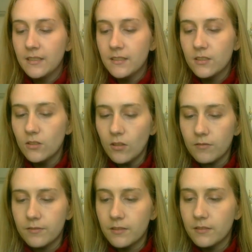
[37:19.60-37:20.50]

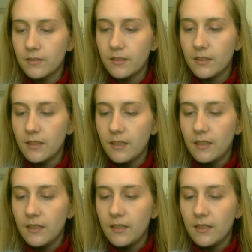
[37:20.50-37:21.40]
Soft
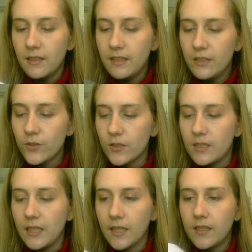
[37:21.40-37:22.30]
and
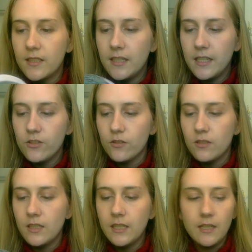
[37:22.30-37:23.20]
interesting. It's an
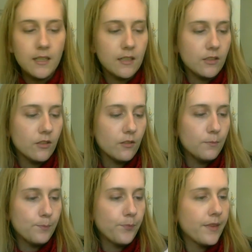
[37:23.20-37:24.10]
interesting yarn, you know.
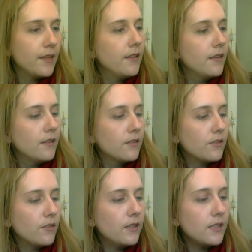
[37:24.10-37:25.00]

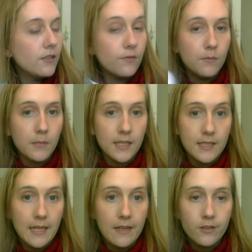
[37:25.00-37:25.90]
So this is from my
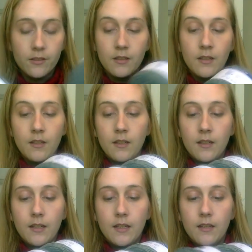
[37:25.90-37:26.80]
stash,
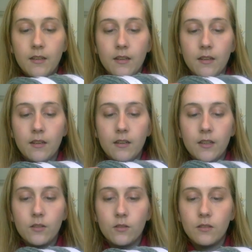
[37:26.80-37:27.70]
and I
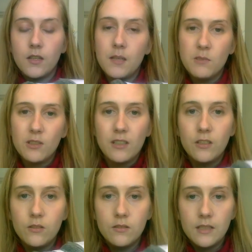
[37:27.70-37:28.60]
thought I'm not going to
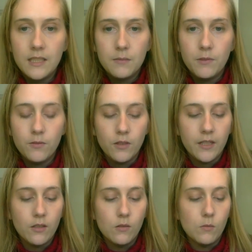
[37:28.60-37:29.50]
use these before I
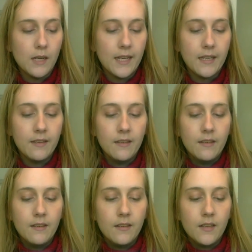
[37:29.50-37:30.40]
go away.
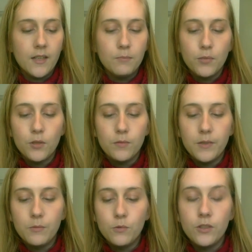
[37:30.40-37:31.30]
I
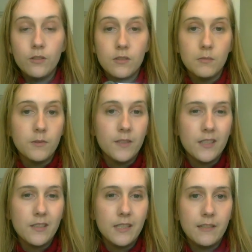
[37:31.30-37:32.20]
probably would use them
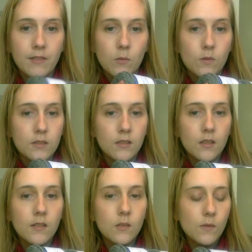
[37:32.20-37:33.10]
eventually if I wasn't
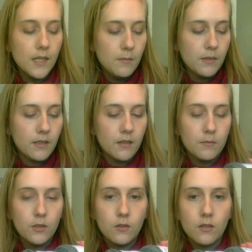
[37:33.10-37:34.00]
going away, but
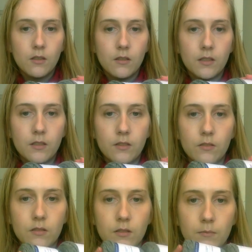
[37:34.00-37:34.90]
I'm not going to
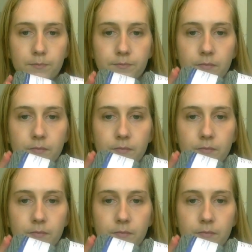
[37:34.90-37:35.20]
use them,